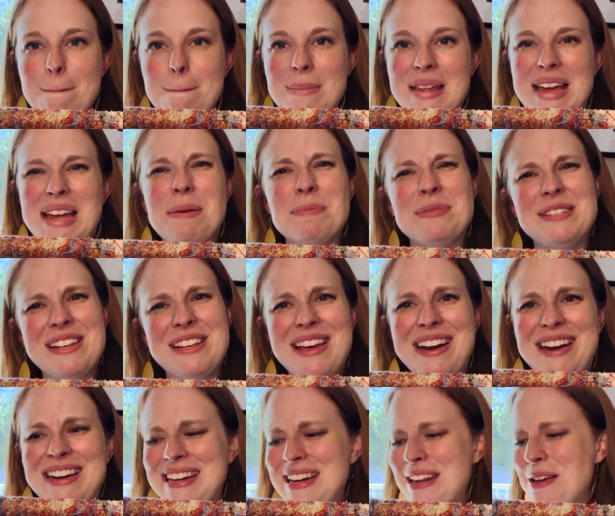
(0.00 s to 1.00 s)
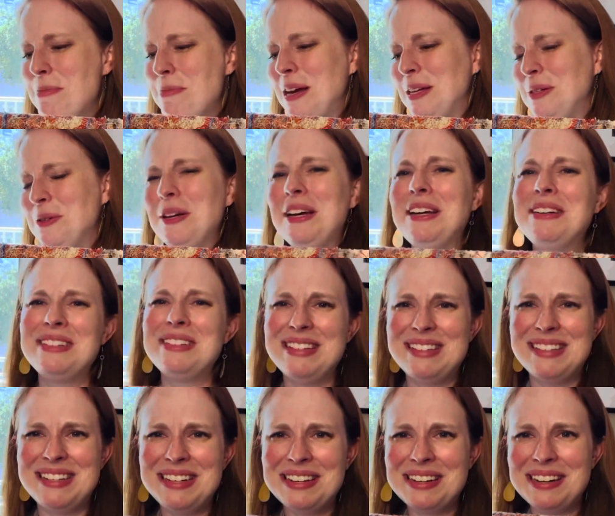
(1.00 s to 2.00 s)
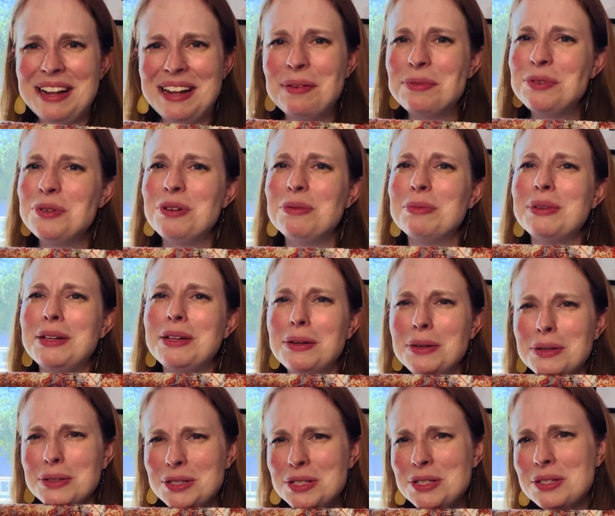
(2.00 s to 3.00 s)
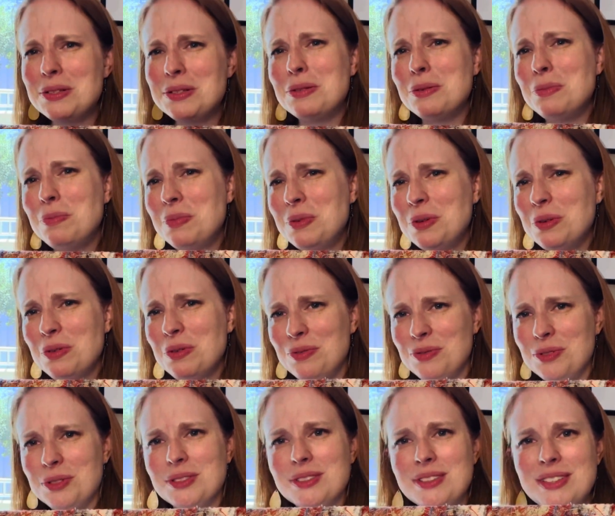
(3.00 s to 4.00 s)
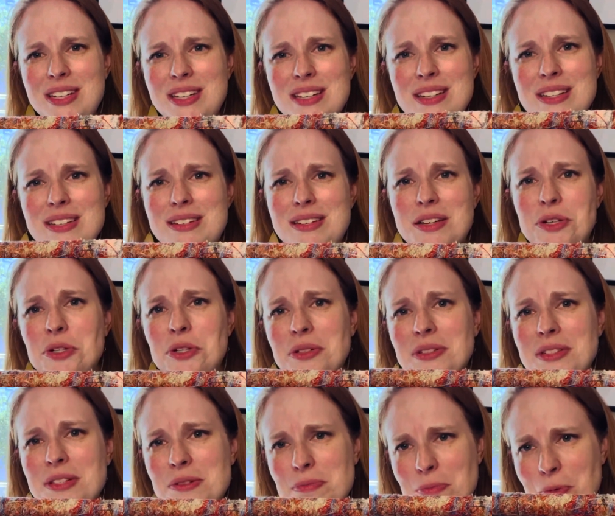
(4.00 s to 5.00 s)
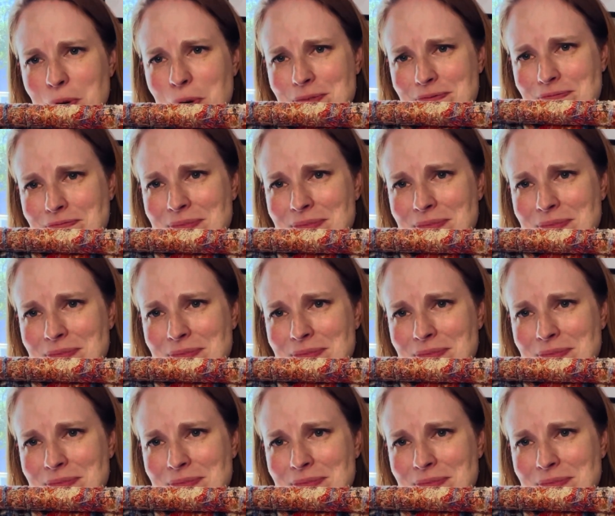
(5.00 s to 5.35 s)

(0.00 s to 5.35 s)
I'm sad, I need to get back to it. Actually seeing it now too, I'm like, oh, she's so beautiful. I need to stitch on this more.